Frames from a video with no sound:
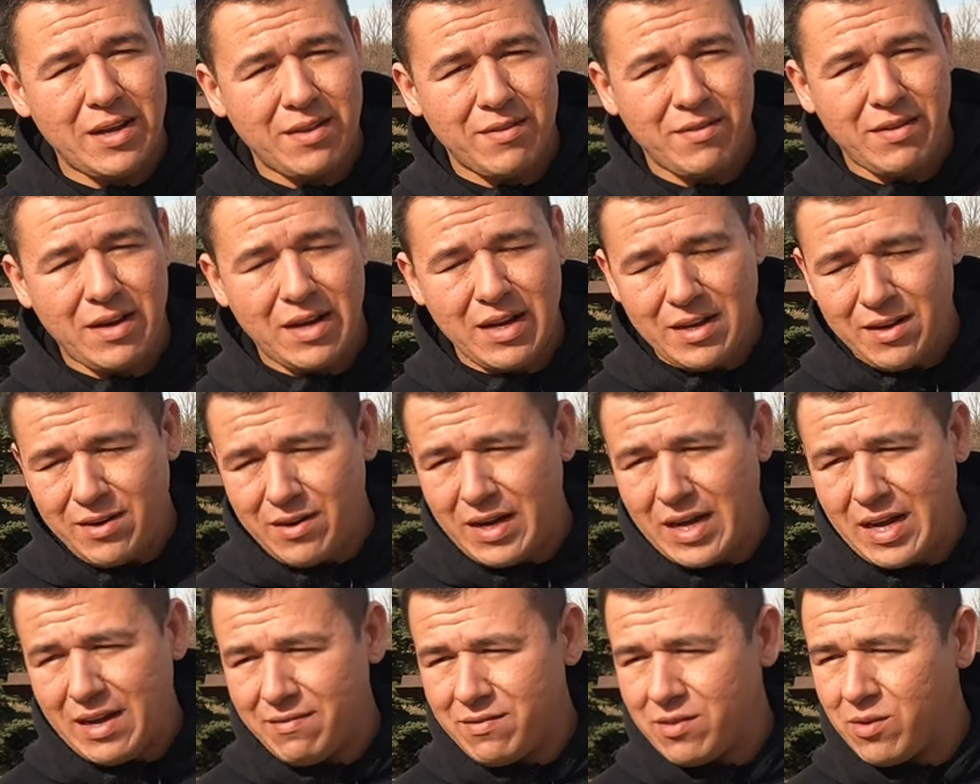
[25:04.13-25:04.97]
I have, you
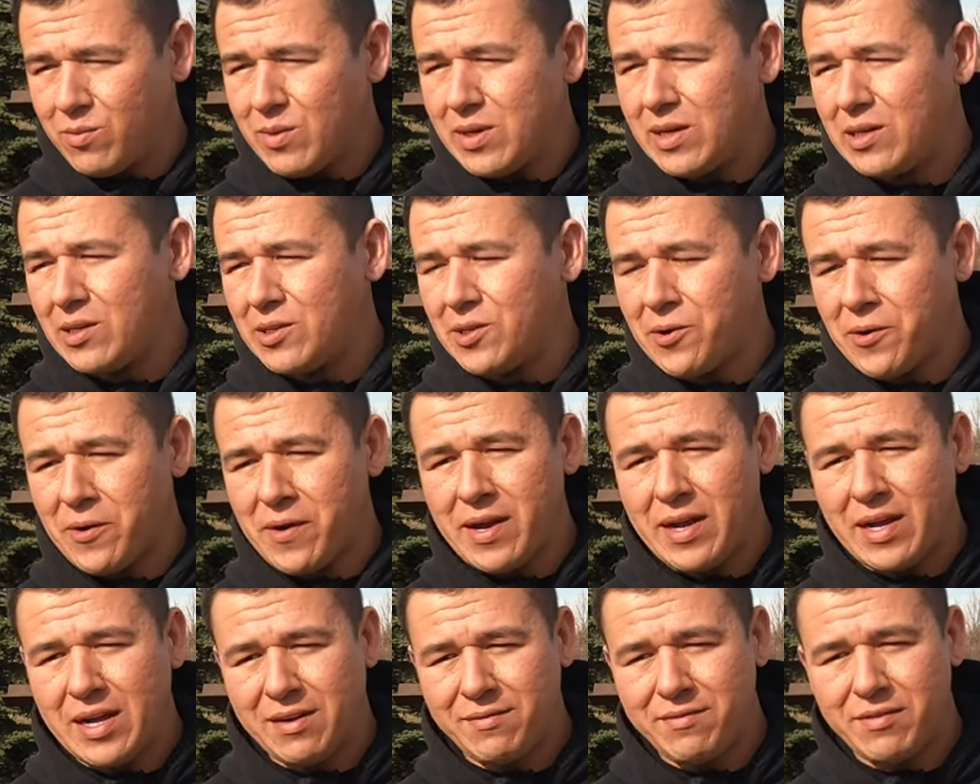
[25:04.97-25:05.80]
know, I have the
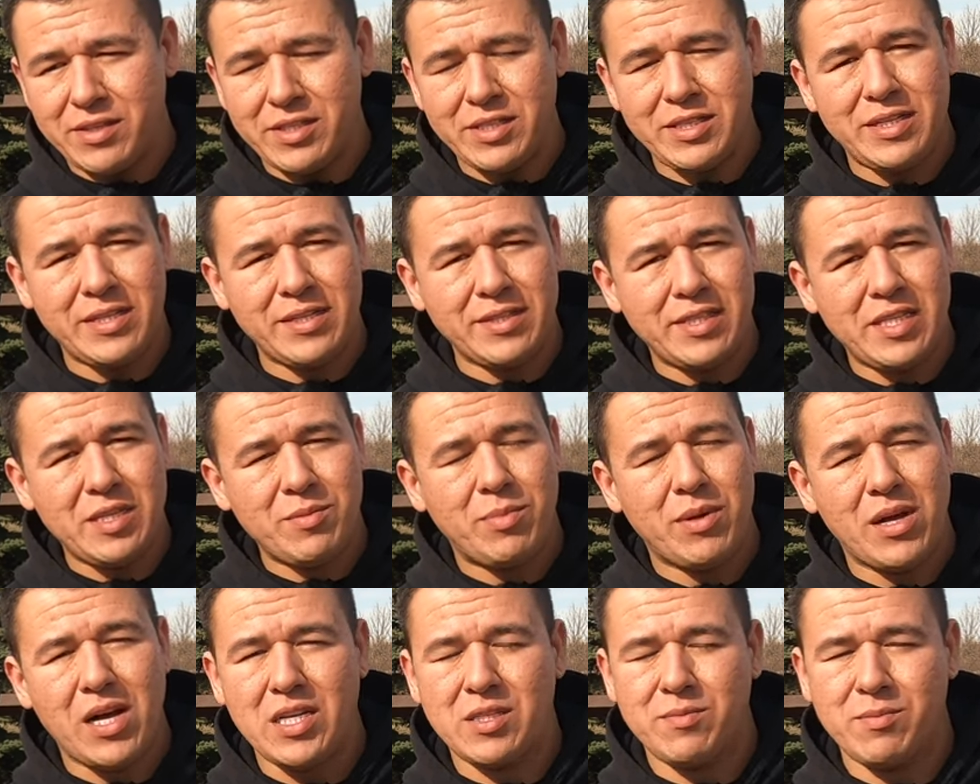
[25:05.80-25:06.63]
welder. I have the
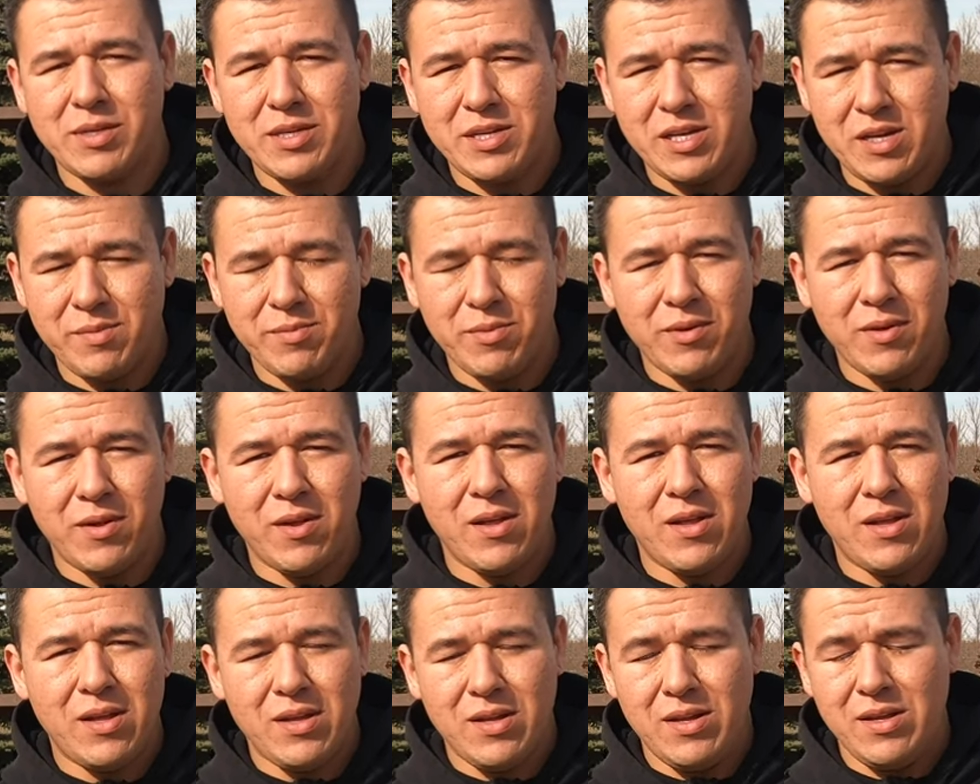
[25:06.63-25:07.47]
CNC plasma
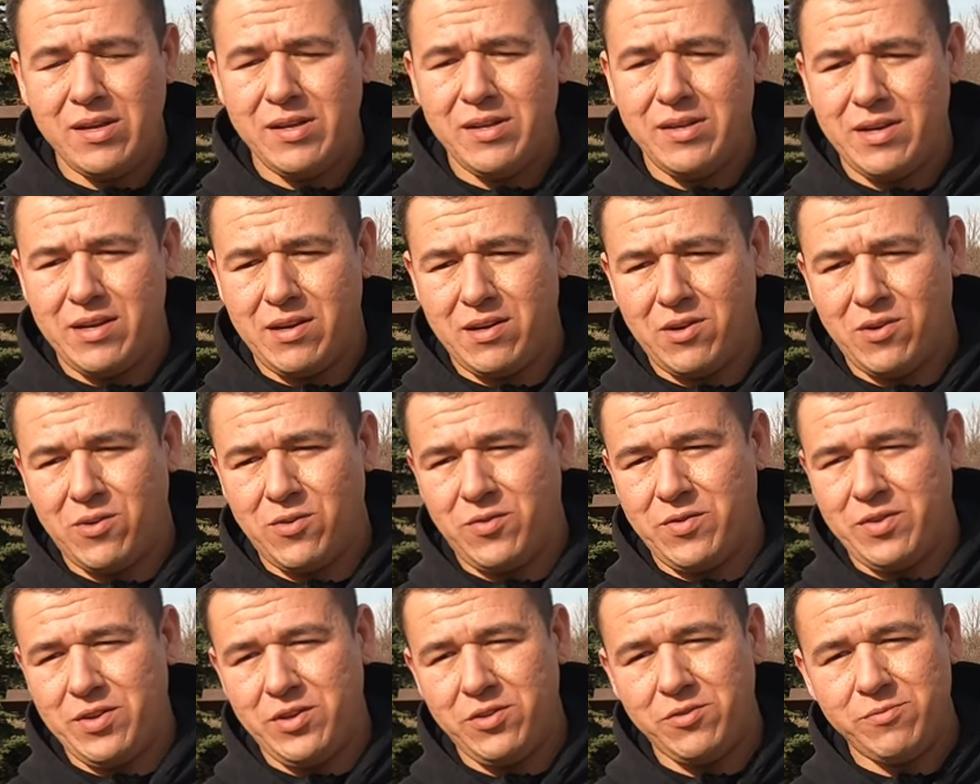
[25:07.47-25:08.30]
table.
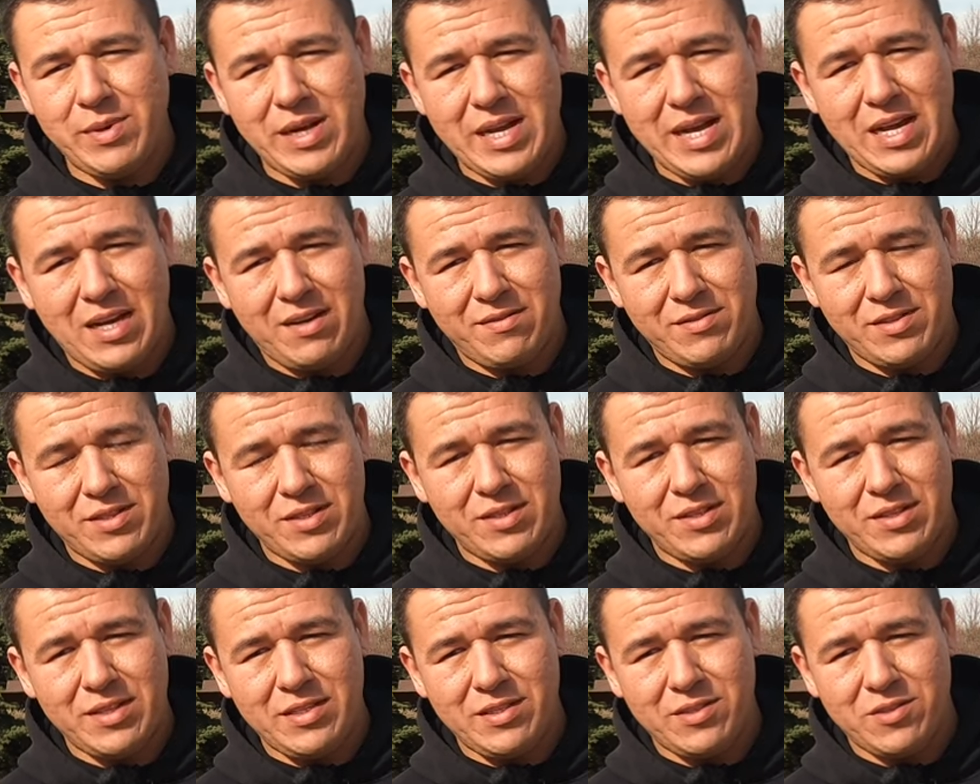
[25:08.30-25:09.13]
Now, you may have
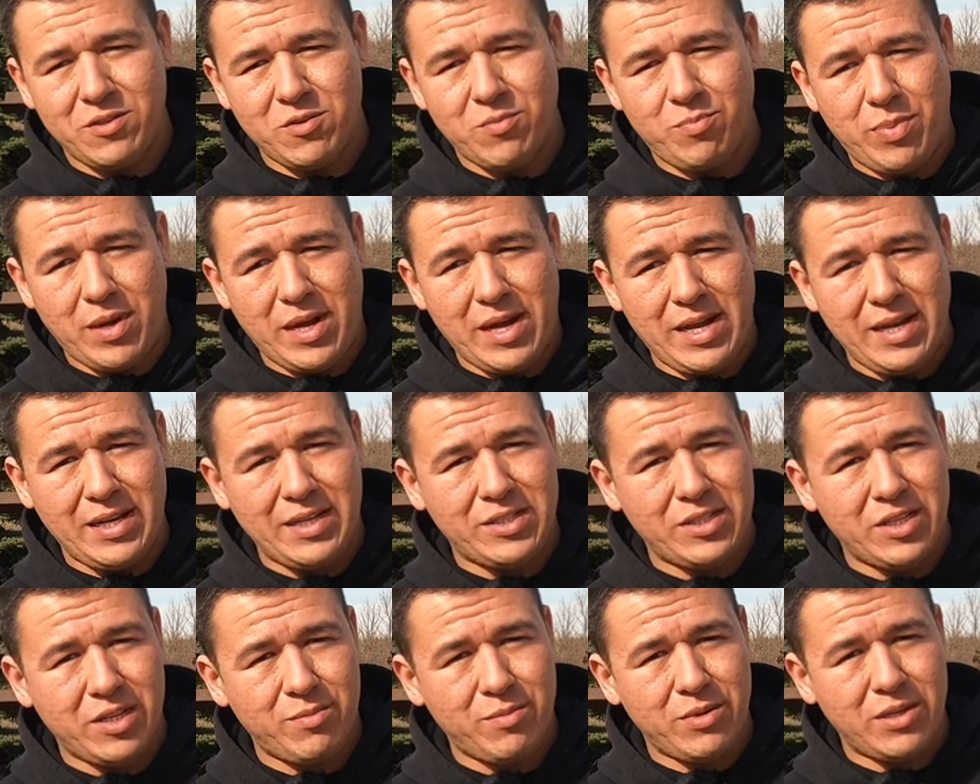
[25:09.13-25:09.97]
to either
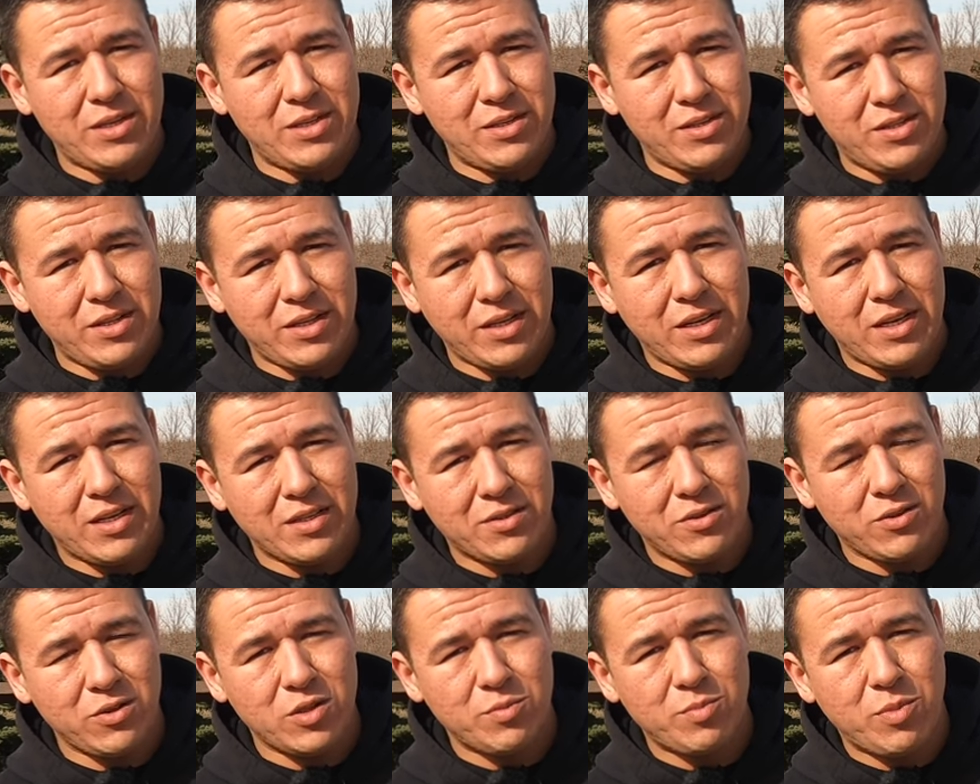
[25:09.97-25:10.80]
pay someone to
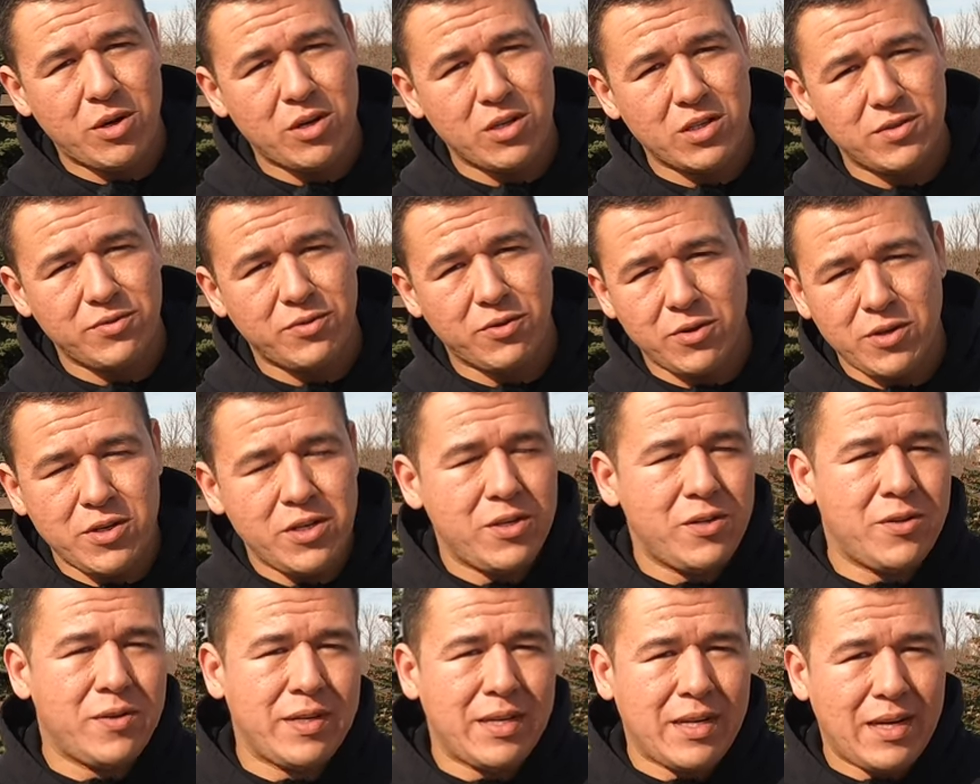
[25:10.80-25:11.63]
cut those parts
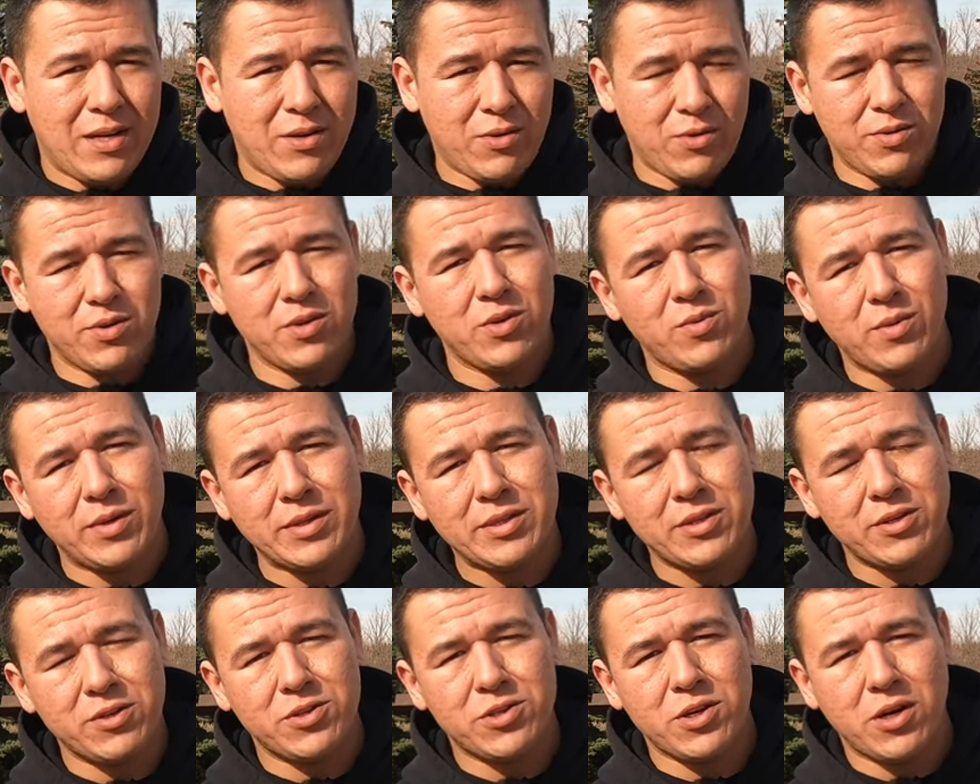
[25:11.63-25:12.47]
for you, and I don't know
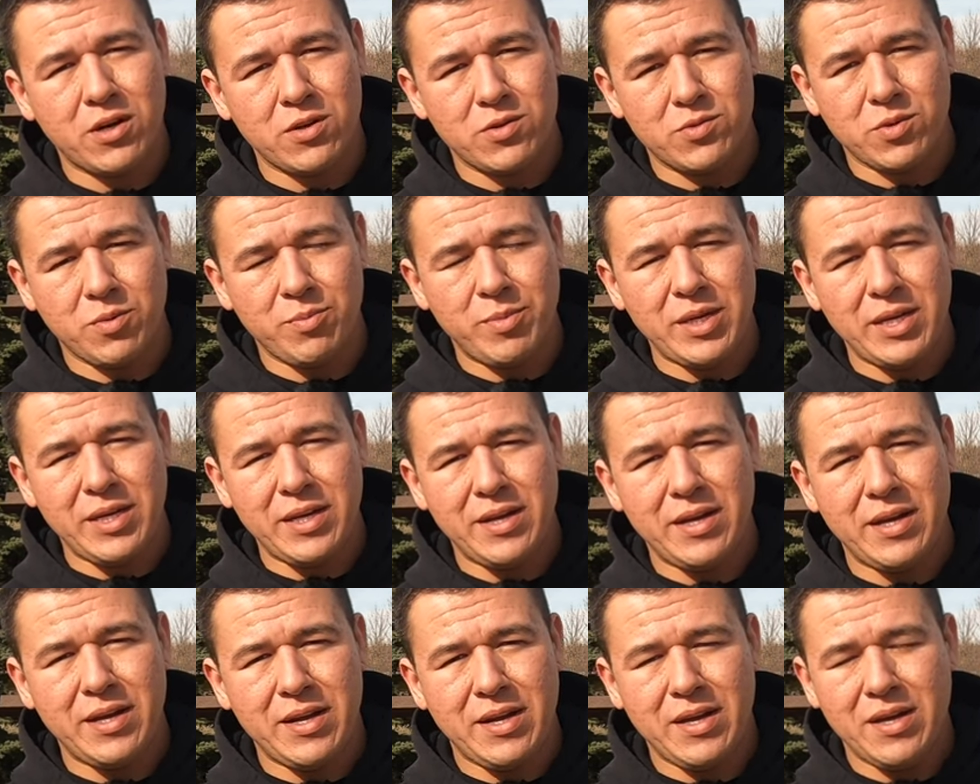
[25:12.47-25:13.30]
what their charge will
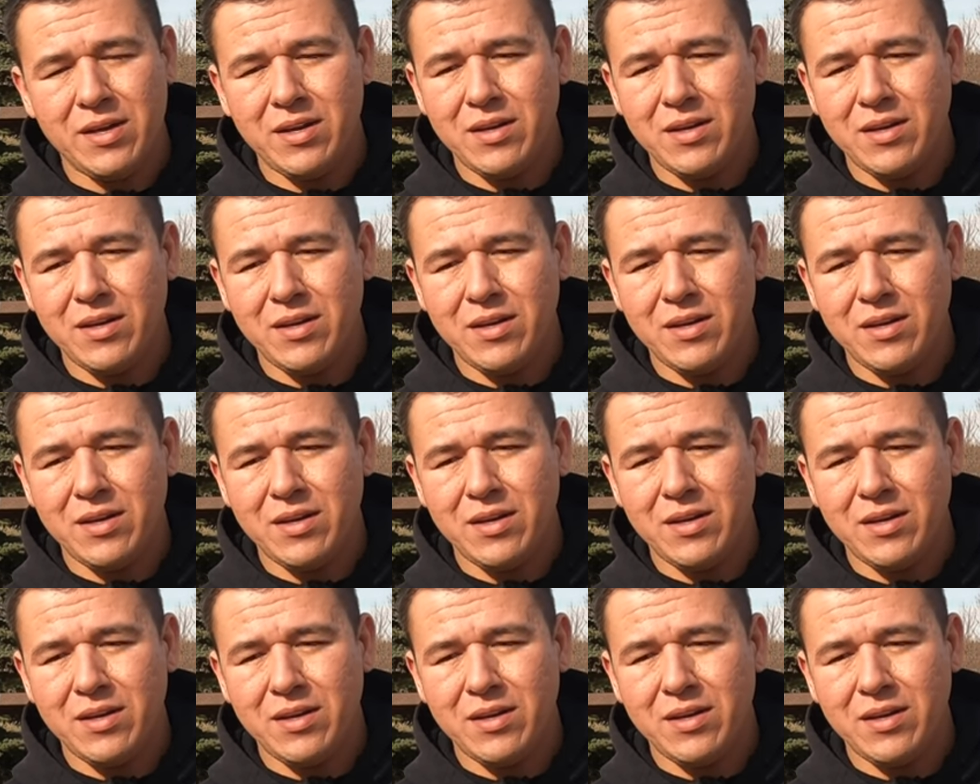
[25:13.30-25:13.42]
be,